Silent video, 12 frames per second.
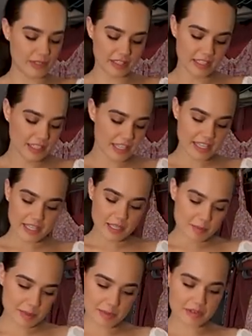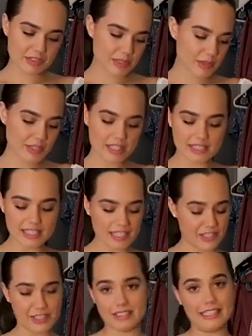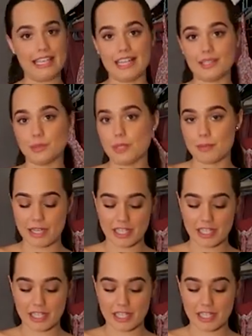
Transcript: will be perfect with this. I could, again, wear